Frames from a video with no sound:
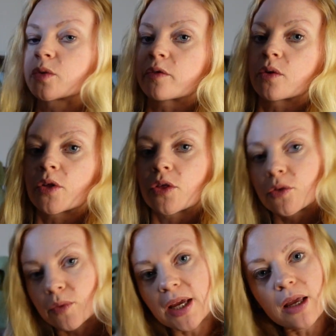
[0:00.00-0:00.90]
So I've got
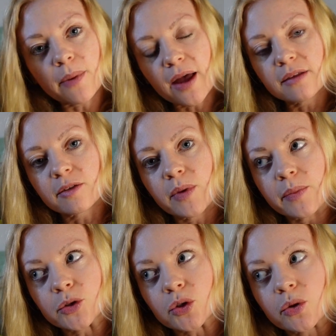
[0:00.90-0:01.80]
3 pairs of
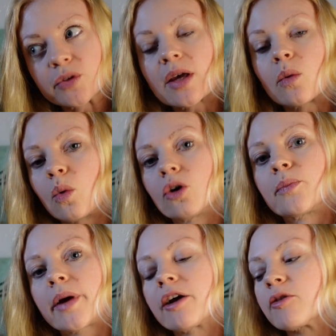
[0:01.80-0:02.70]
bib shorts and
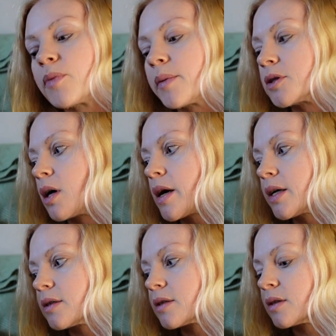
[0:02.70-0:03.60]
1 pair of bib
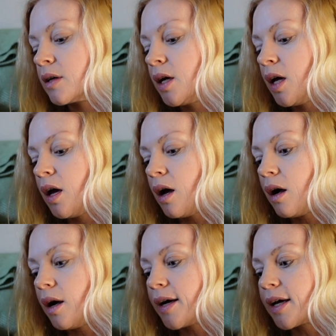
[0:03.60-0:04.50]
tights.
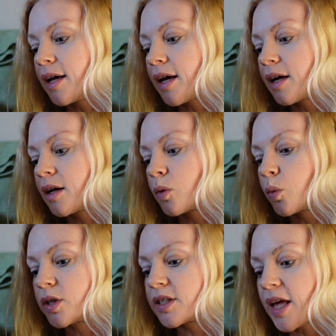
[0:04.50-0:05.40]
I
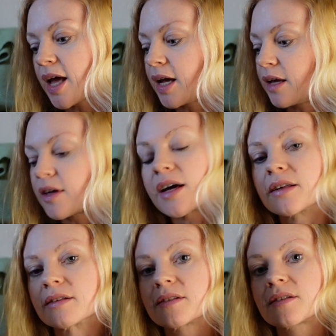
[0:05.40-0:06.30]
would say that
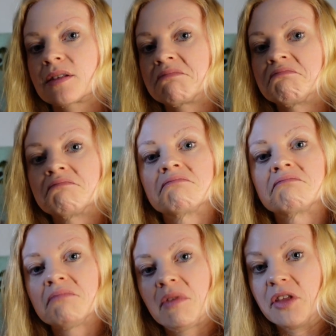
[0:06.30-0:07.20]
is
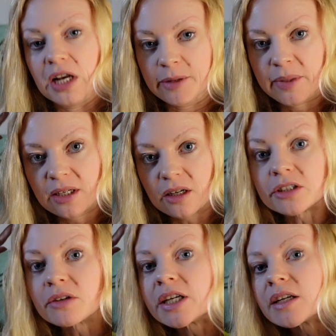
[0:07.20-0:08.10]
the limit. I
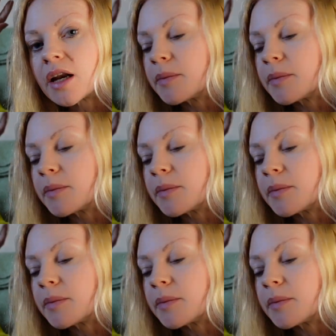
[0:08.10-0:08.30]
don't need any